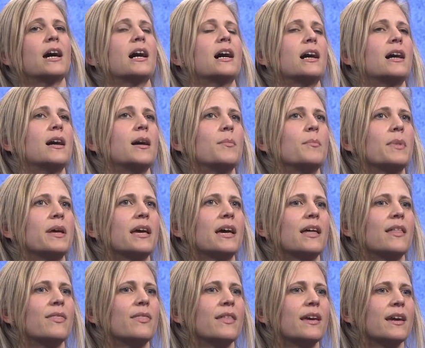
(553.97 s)

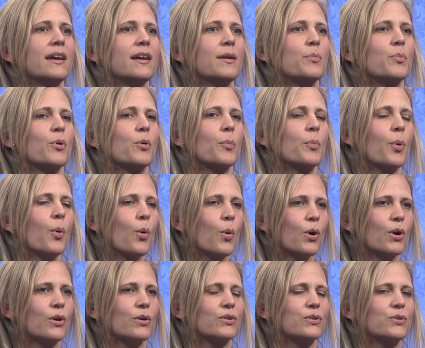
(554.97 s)
And they
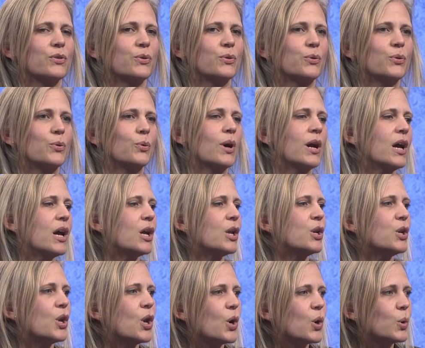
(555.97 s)
purport to
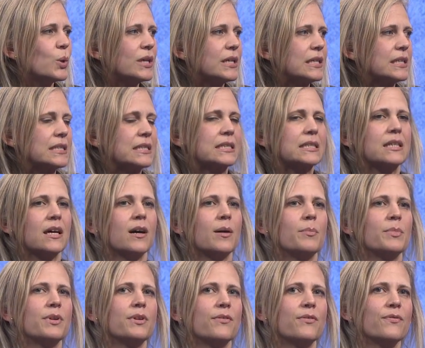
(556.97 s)
notice
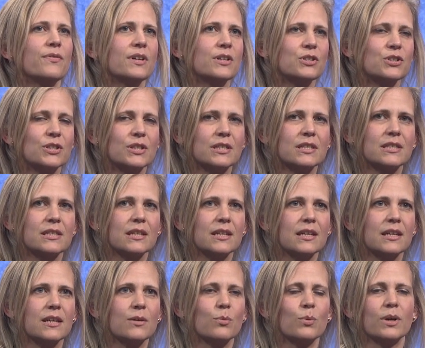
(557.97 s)
some
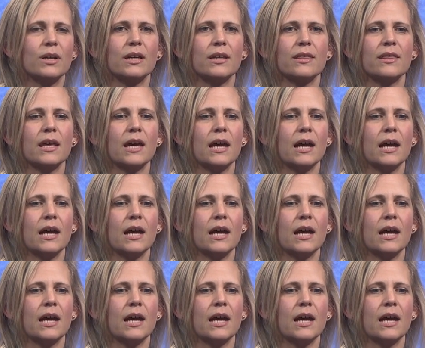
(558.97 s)
deficiency with